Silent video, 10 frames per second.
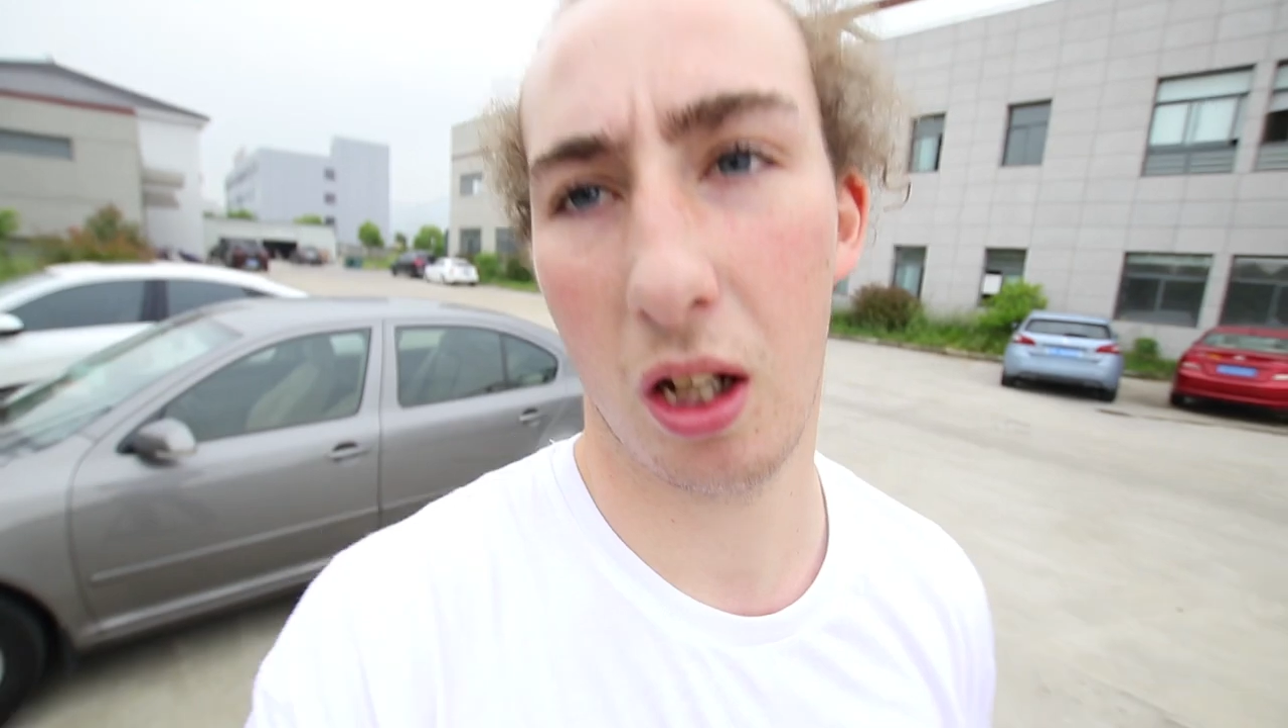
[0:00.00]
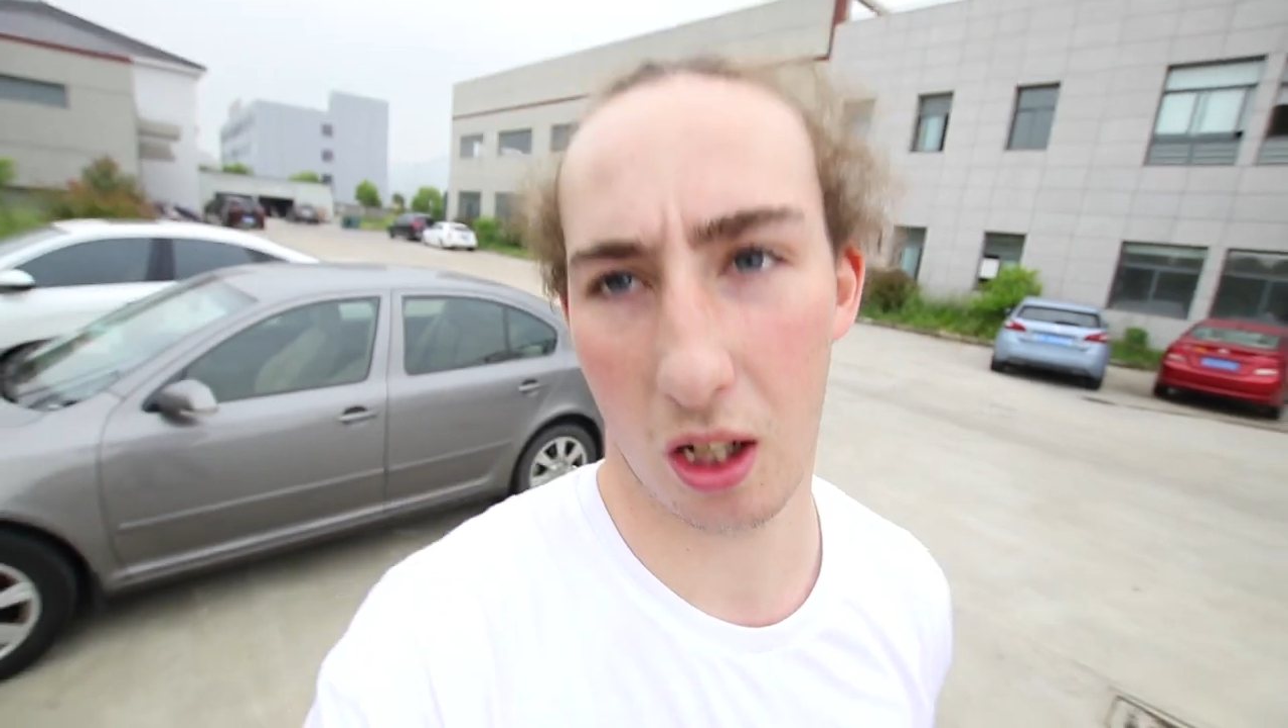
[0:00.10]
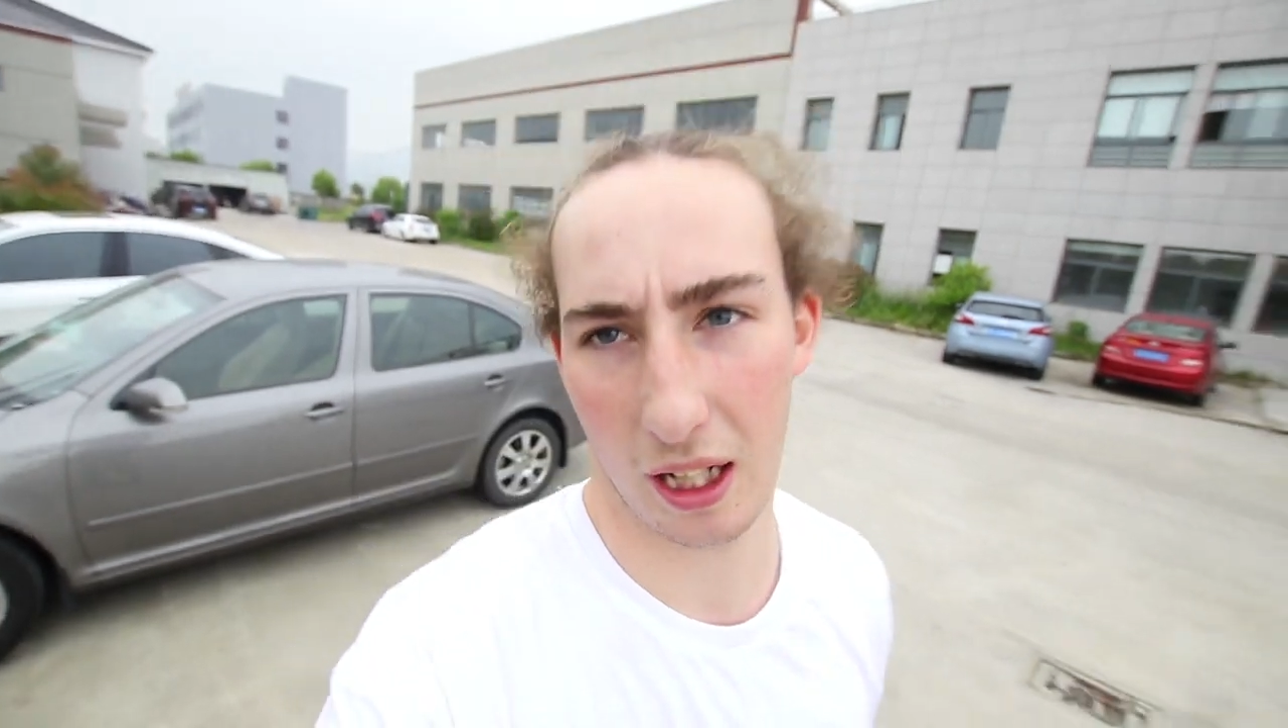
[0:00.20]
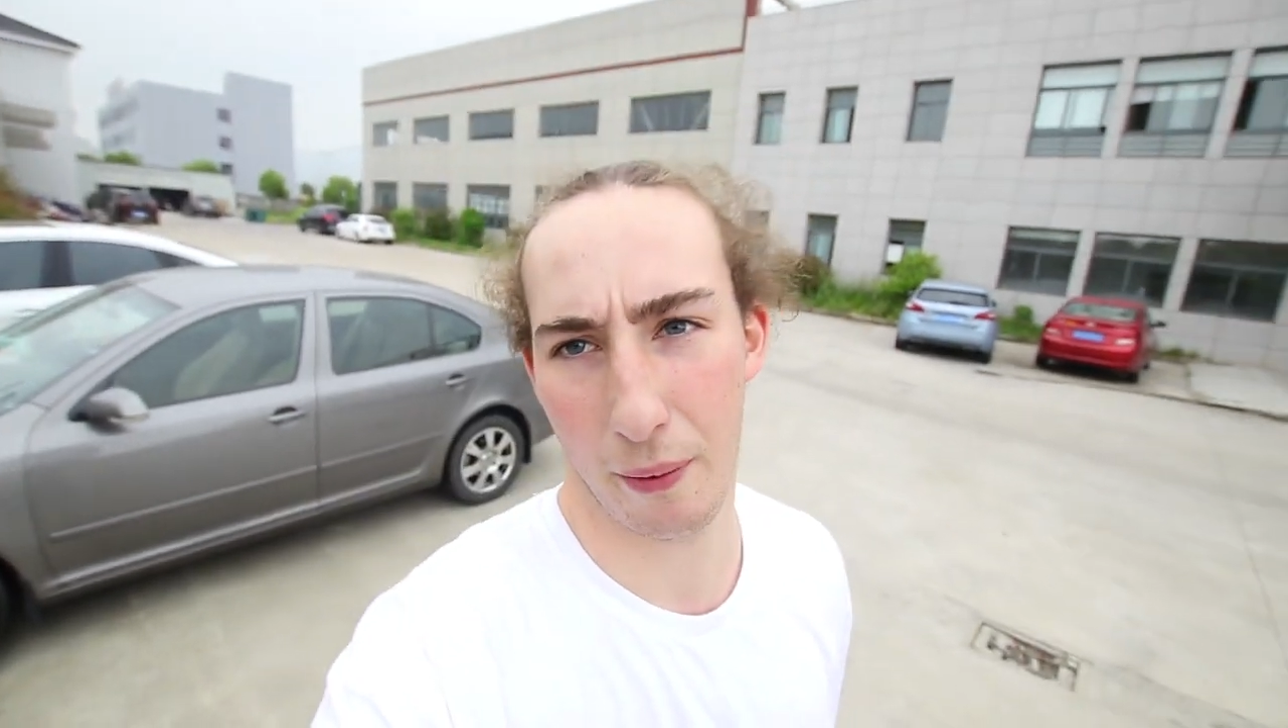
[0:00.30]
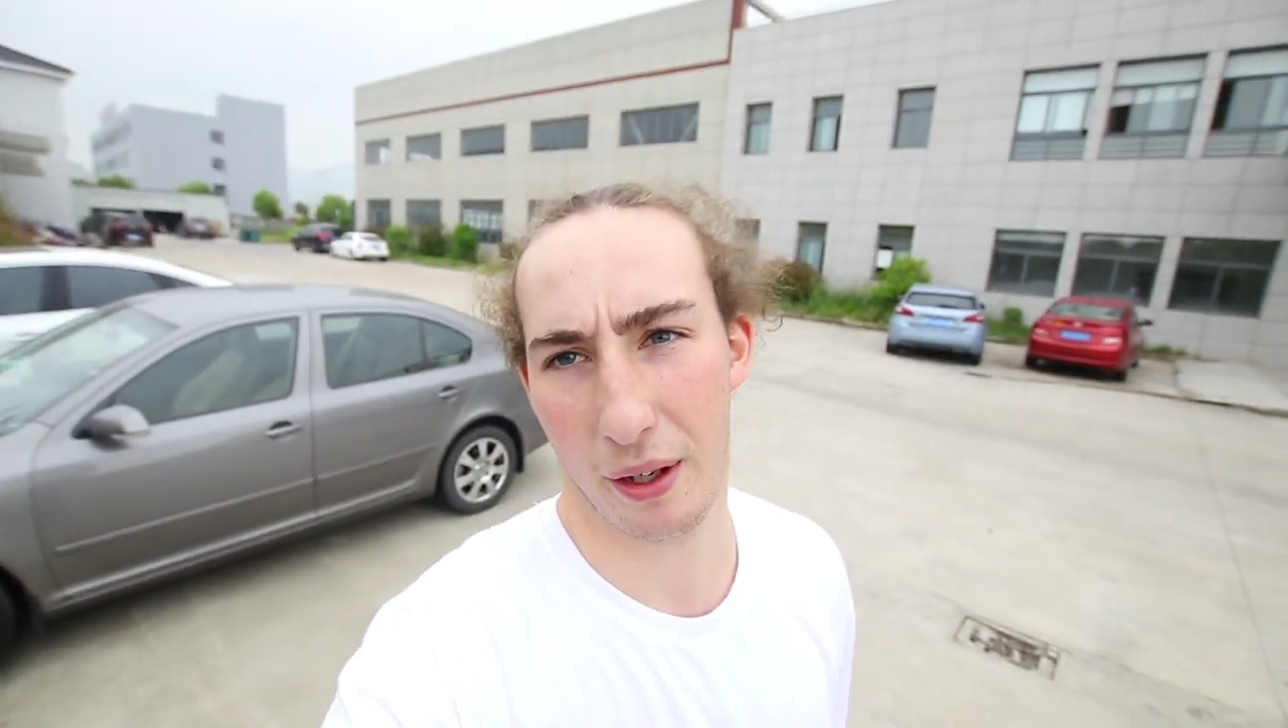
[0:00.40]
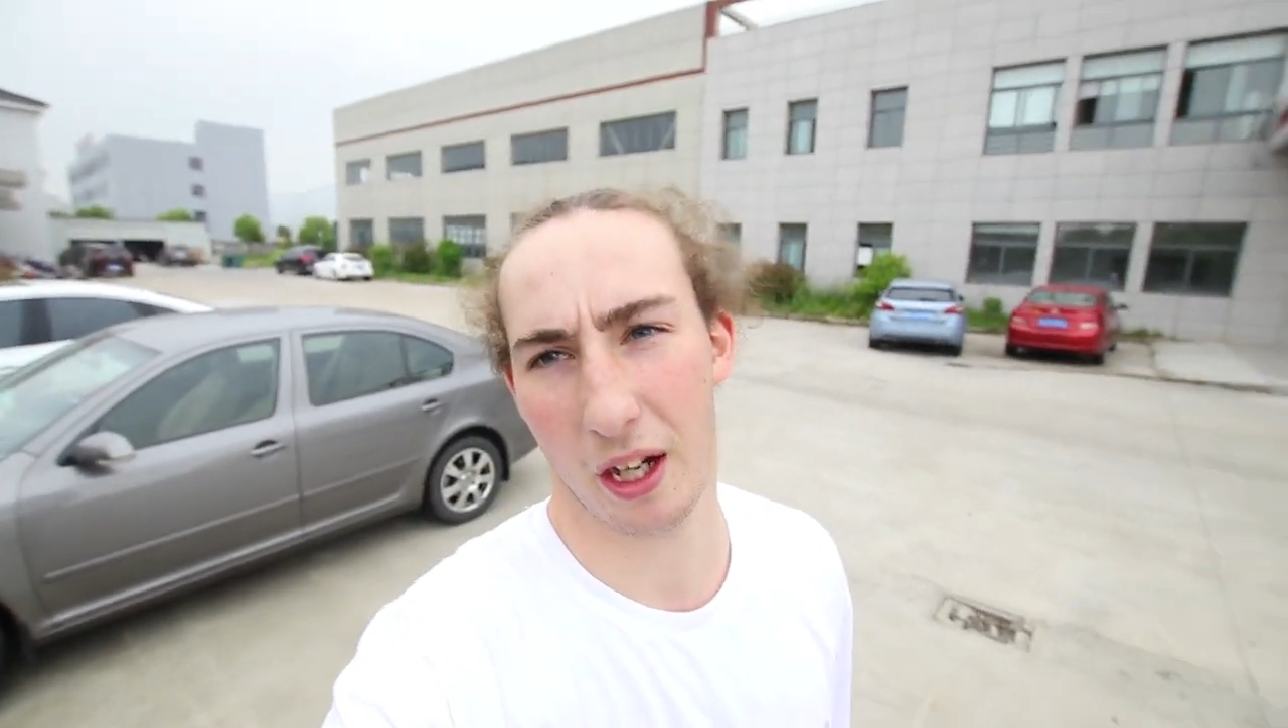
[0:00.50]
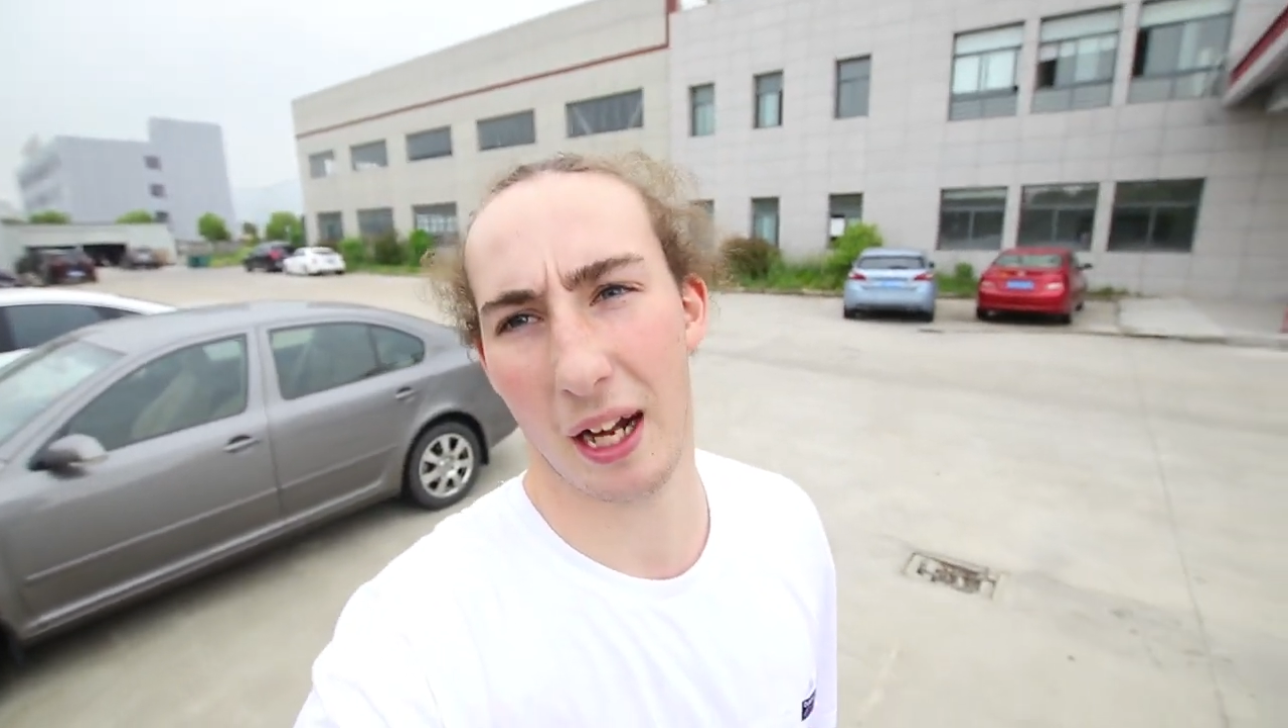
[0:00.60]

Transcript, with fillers: Oh, there we go.